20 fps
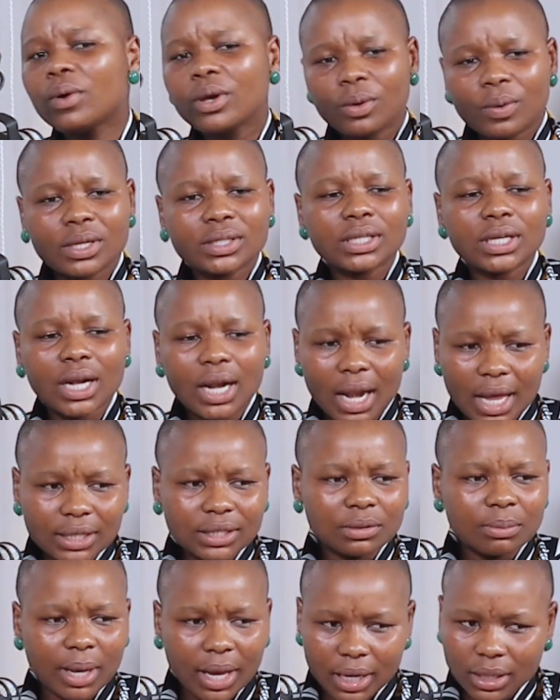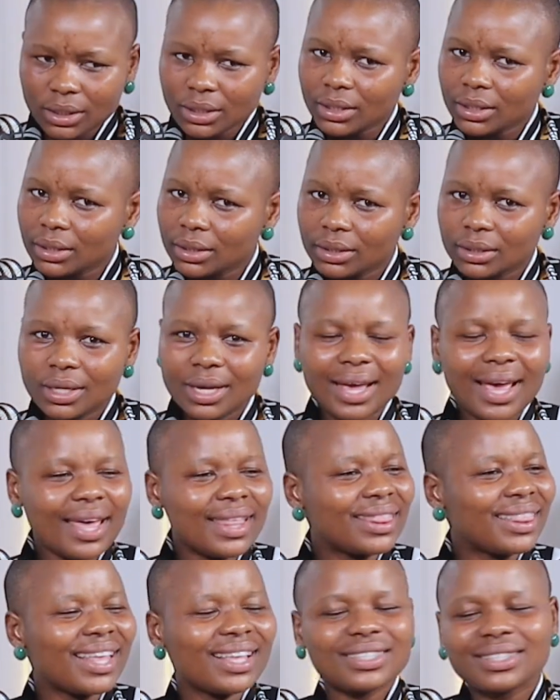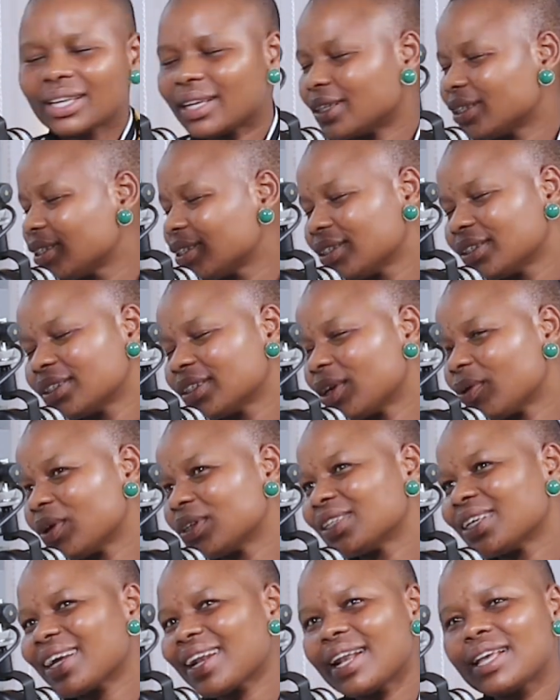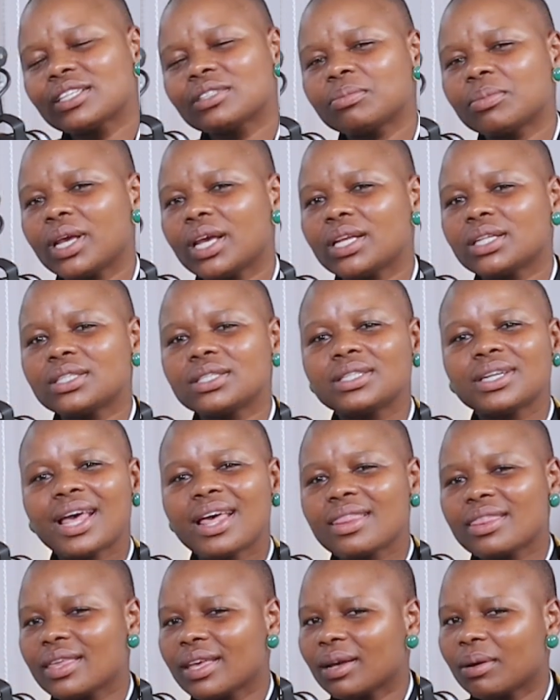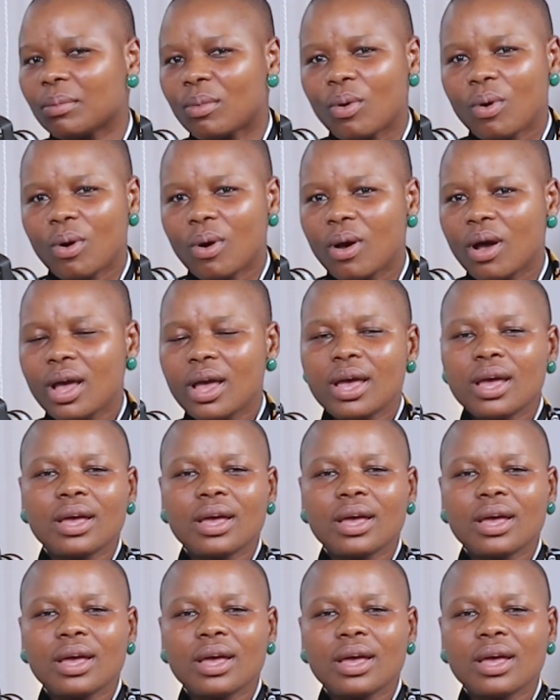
No, it was a classmate. And that's it. It was a classmate, nothing more.